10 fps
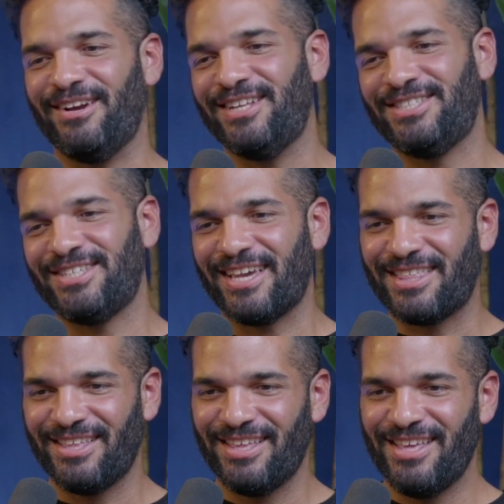It's
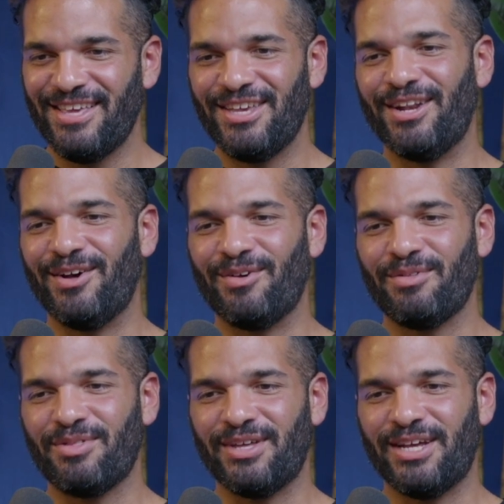like,
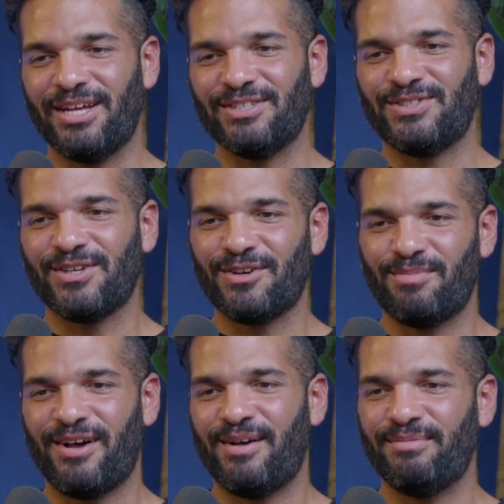the single
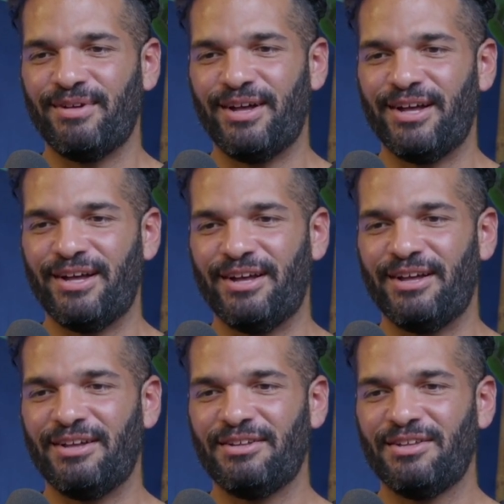mom
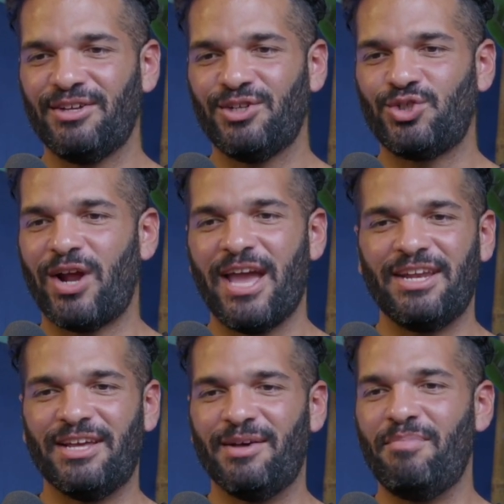
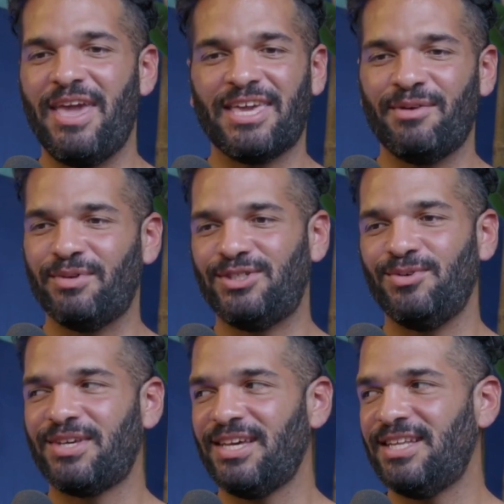trying to make it with
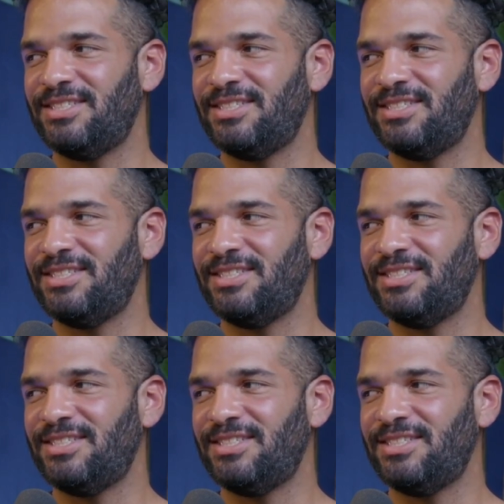2 kids